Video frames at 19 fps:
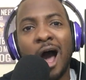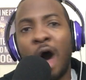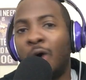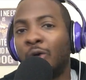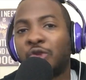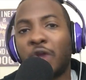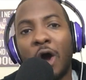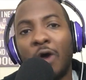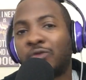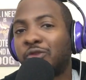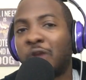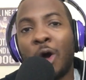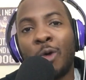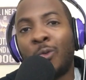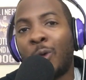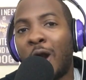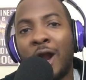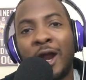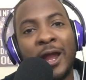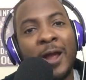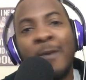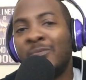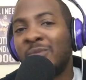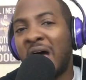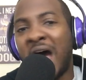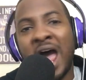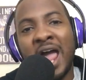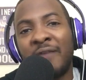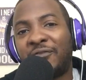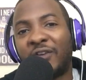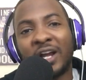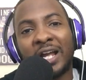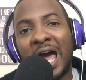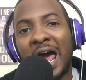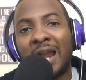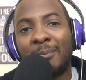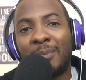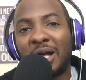Oh, don't worry. I ain't
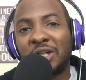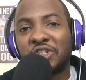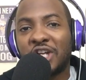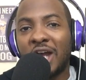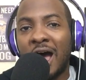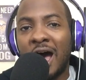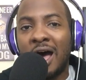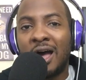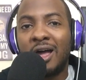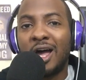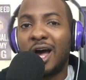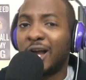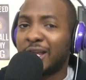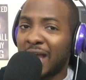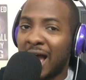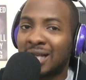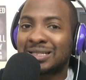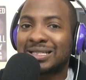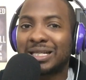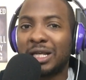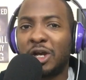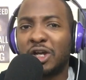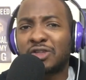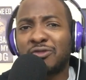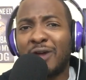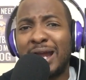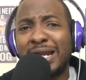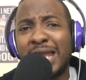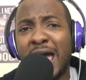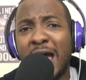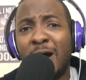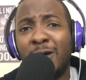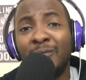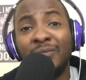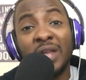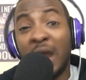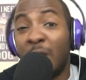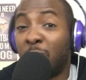forgot about y'all. Are y'all serious right now?